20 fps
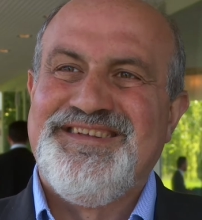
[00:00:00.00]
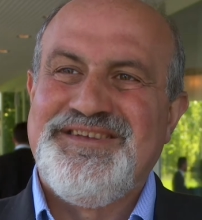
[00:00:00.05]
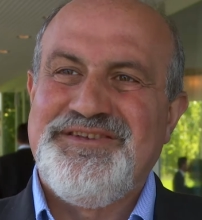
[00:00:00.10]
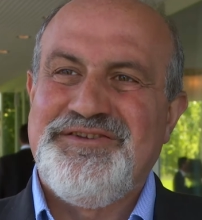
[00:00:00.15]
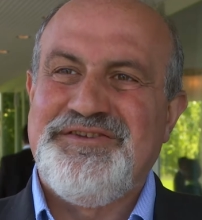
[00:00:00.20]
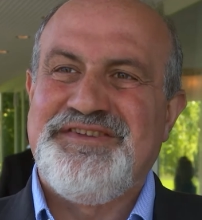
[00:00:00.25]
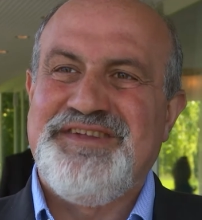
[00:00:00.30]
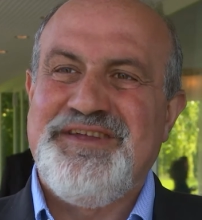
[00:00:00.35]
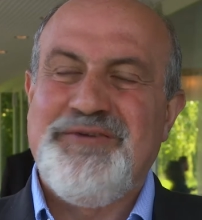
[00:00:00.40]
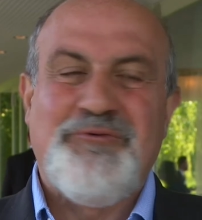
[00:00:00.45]

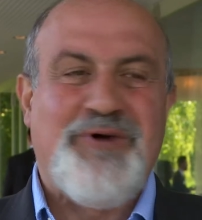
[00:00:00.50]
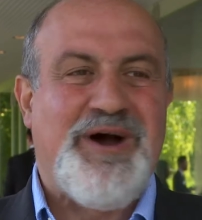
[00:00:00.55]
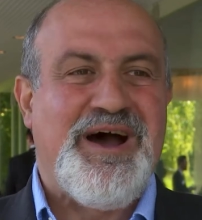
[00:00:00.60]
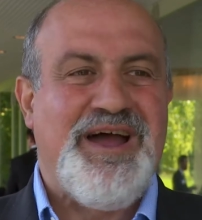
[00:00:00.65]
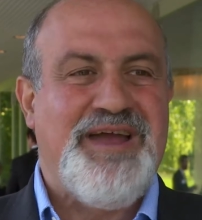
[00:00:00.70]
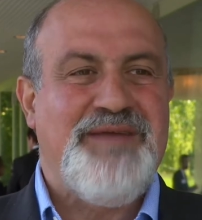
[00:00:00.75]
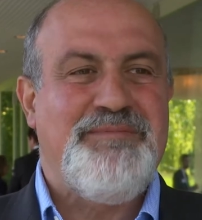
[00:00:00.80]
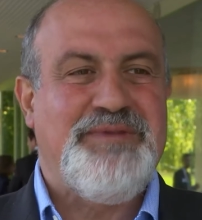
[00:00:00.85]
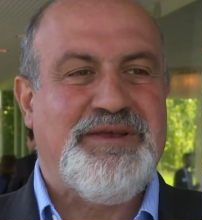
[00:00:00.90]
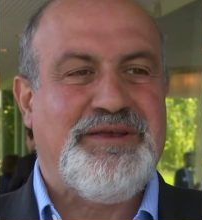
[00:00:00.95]
You see,
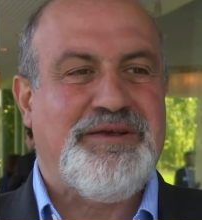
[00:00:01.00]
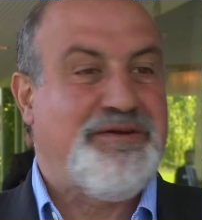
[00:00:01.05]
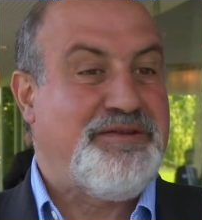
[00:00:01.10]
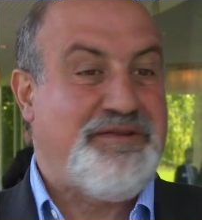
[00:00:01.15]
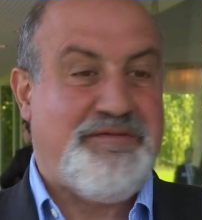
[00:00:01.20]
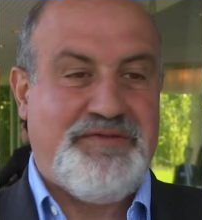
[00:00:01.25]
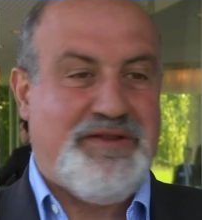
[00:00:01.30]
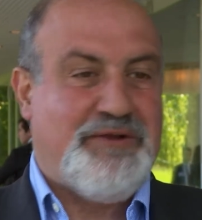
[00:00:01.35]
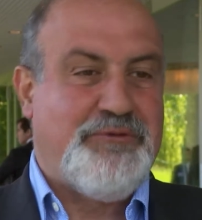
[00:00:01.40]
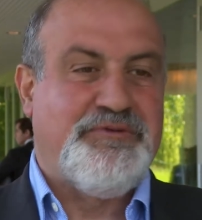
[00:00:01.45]
why?
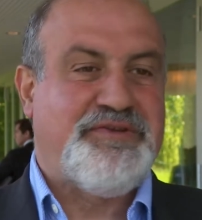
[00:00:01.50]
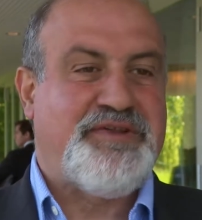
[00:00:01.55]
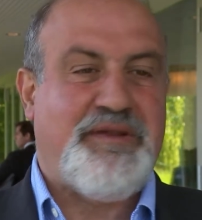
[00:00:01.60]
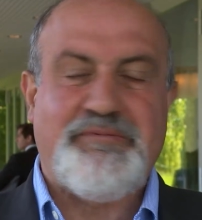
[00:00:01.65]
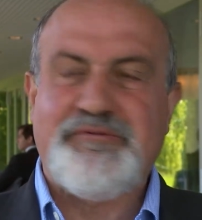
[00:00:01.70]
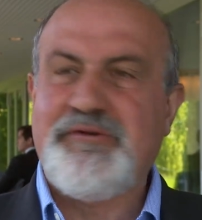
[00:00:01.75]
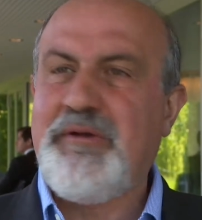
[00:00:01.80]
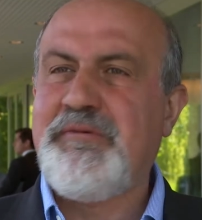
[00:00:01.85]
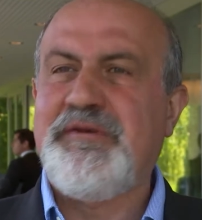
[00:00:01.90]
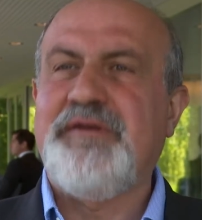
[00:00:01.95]
Because if they lose
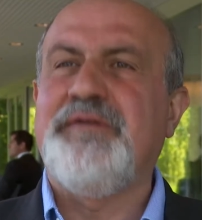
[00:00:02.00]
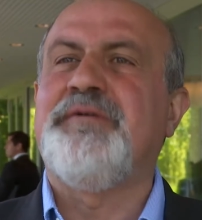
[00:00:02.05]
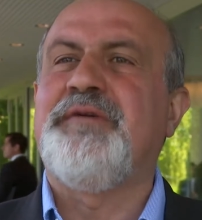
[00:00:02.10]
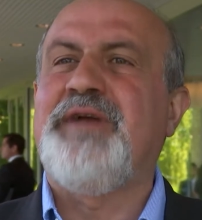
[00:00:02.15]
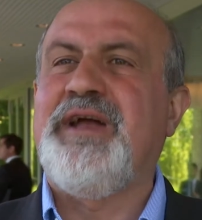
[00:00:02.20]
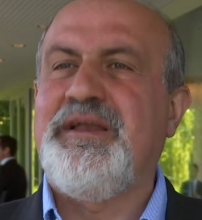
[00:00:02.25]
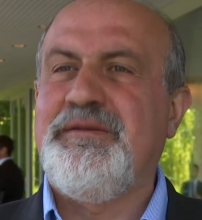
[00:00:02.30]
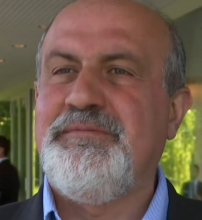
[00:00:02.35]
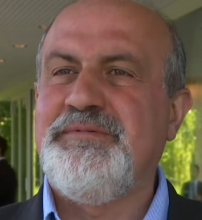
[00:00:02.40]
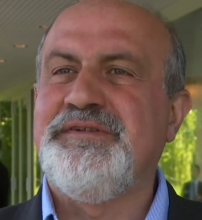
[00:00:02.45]
subscriptions, they're
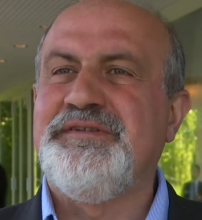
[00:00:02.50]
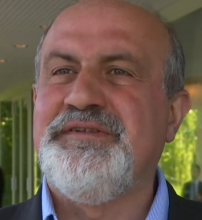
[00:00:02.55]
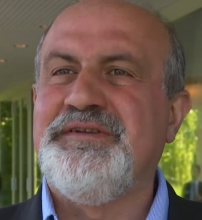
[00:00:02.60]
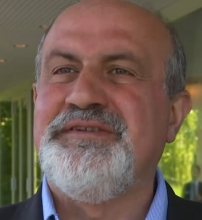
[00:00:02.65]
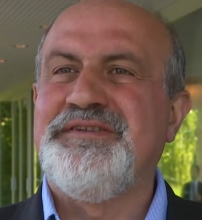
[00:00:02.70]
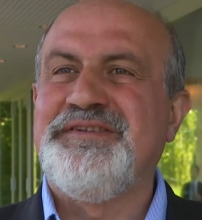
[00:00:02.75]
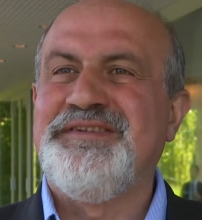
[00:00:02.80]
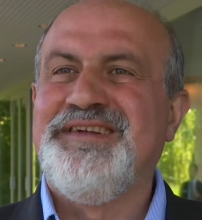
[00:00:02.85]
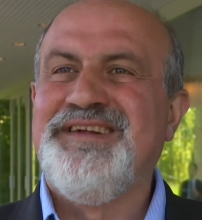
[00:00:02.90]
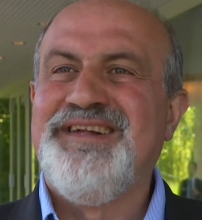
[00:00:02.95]
out of
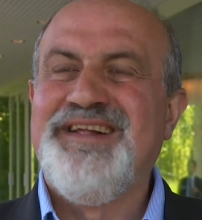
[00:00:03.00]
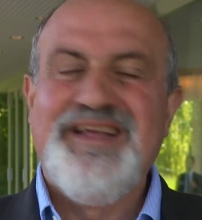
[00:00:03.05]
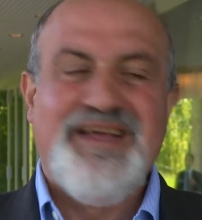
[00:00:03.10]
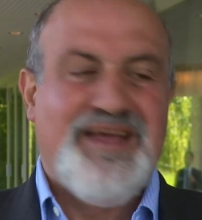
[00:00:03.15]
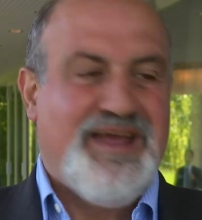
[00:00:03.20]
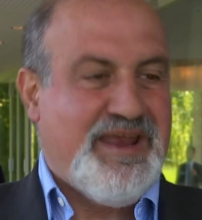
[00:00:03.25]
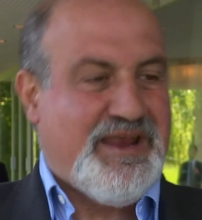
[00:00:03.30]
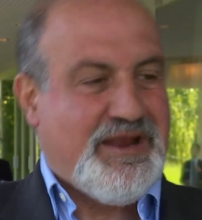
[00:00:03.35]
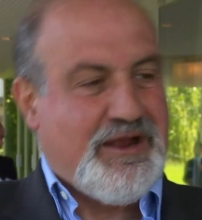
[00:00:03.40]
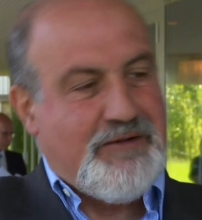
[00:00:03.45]
business.
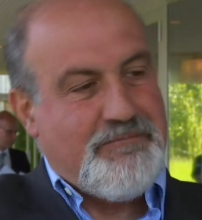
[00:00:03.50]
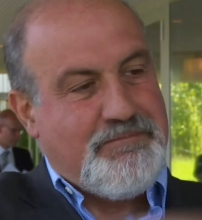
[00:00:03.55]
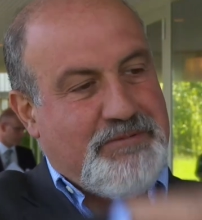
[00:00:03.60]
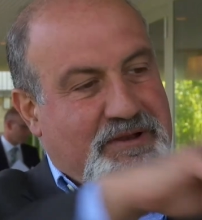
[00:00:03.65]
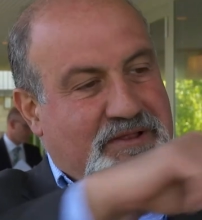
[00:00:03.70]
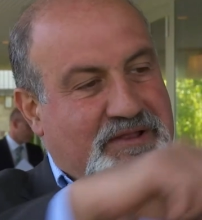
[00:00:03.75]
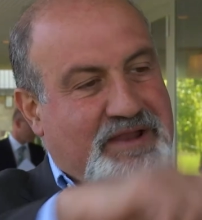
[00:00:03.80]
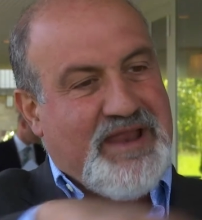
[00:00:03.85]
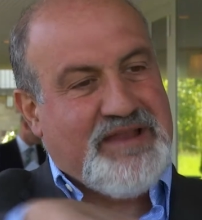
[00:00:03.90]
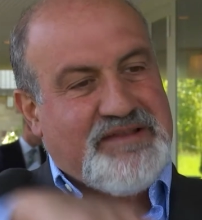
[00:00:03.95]
A
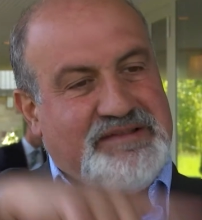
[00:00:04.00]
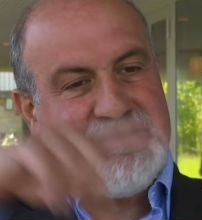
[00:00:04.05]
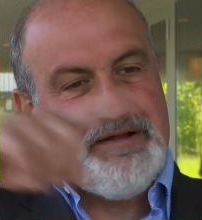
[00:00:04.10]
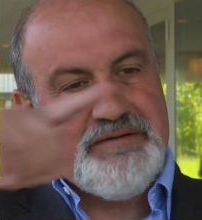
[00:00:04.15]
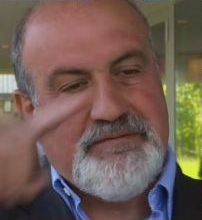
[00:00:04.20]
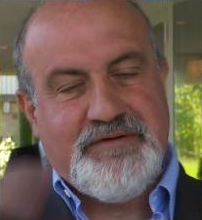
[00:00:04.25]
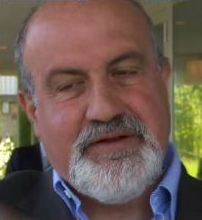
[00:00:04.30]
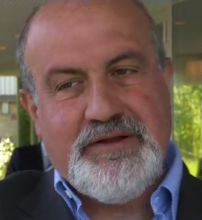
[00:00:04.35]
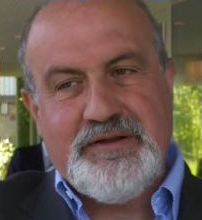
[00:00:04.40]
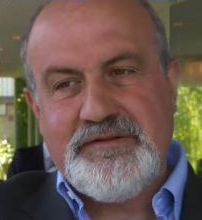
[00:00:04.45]
company that has
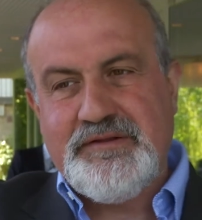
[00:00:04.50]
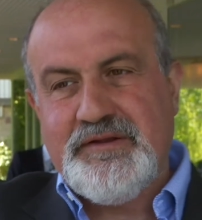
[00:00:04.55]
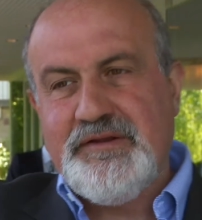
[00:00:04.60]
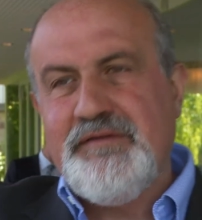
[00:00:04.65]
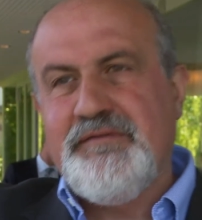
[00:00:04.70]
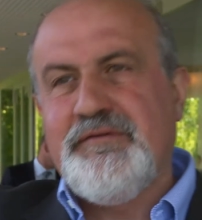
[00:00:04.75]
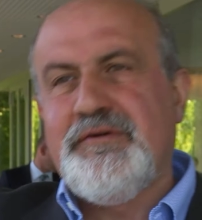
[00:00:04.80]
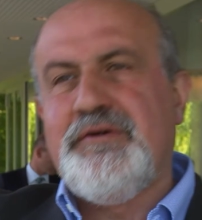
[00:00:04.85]
some volatility of